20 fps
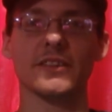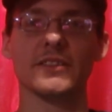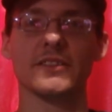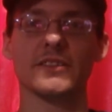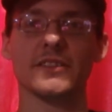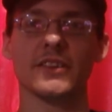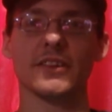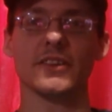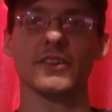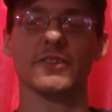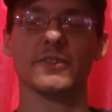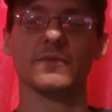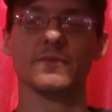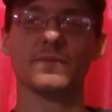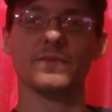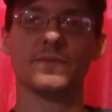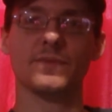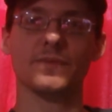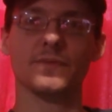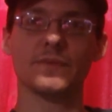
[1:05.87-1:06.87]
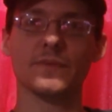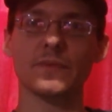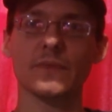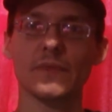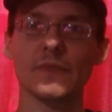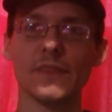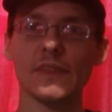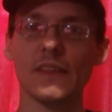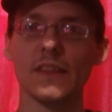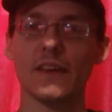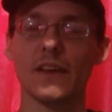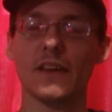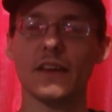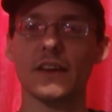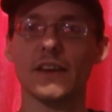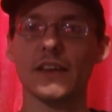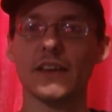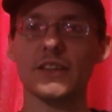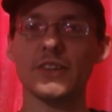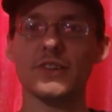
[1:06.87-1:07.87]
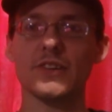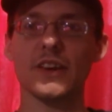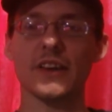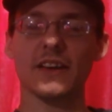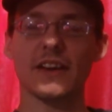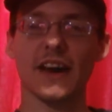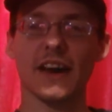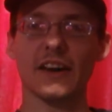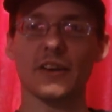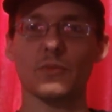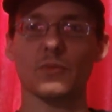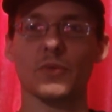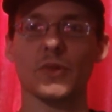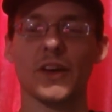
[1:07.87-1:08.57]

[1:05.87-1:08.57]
so you can kind of